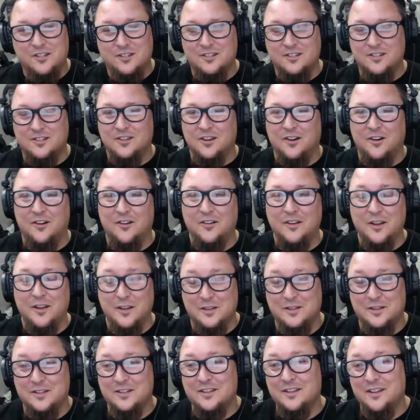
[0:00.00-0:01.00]
So
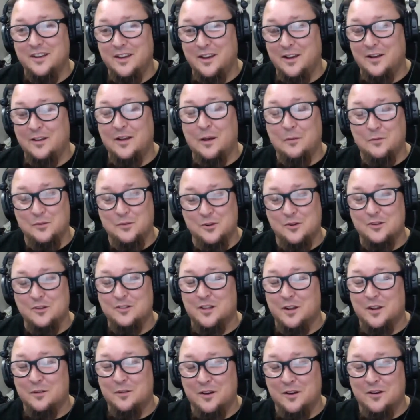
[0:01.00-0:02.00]
I'm sure
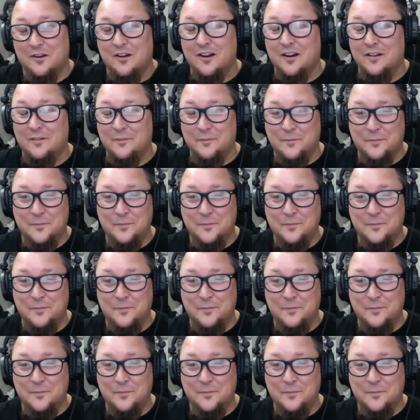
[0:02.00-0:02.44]
it's going to be great.